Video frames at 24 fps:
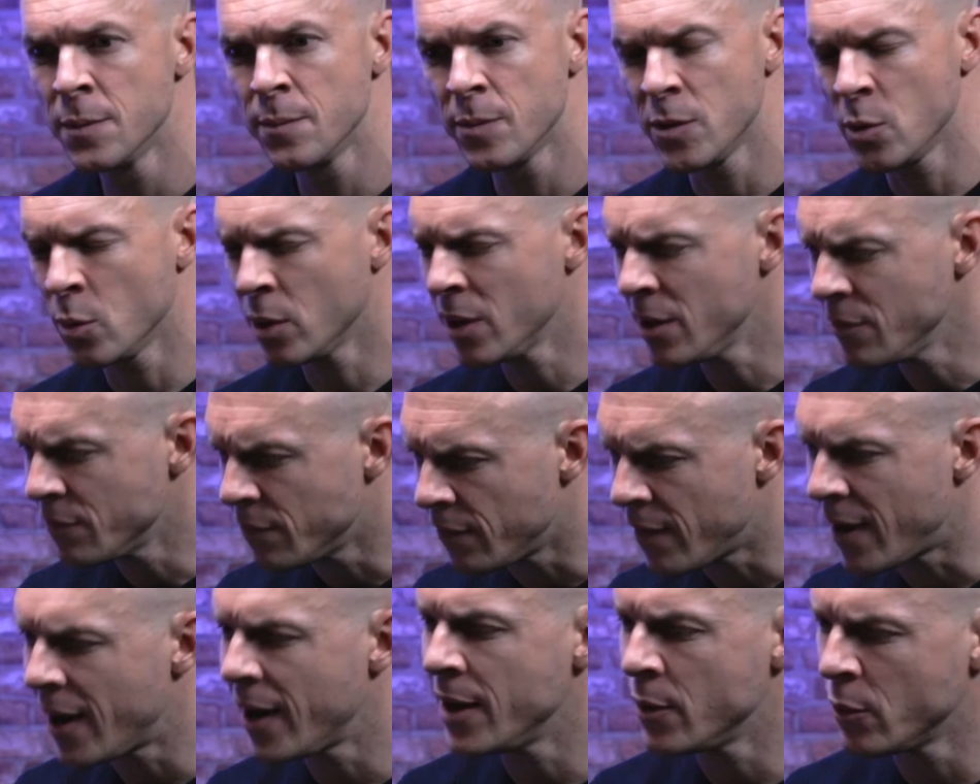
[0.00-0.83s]
You want to
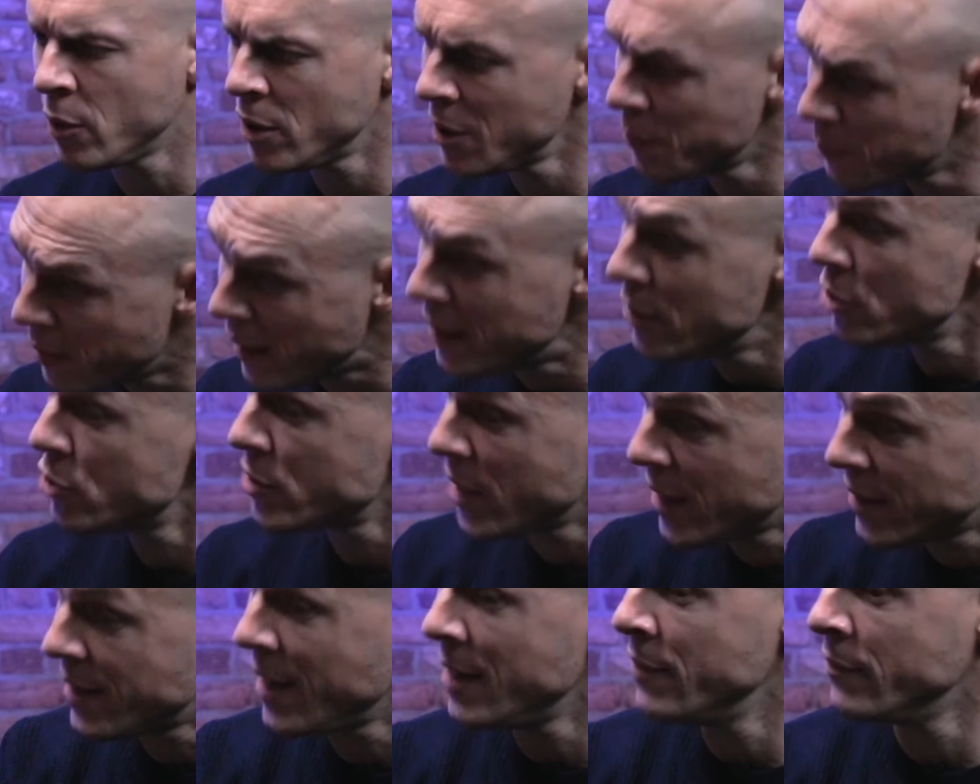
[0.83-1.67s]
invite, you want to
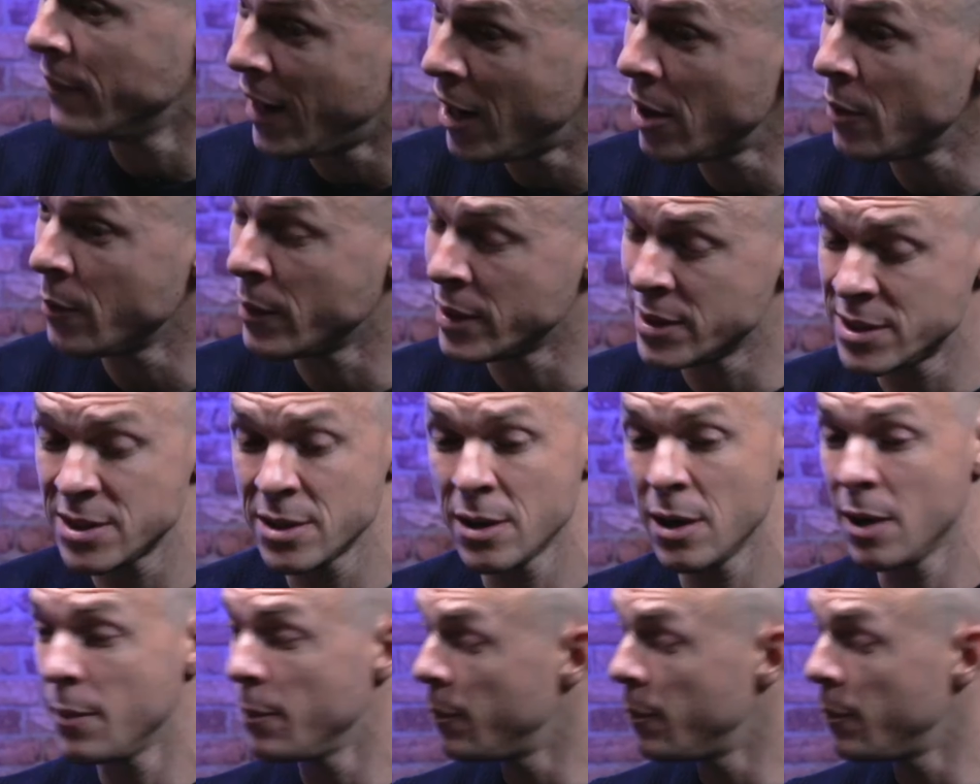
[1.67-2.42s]
penetrate the environment.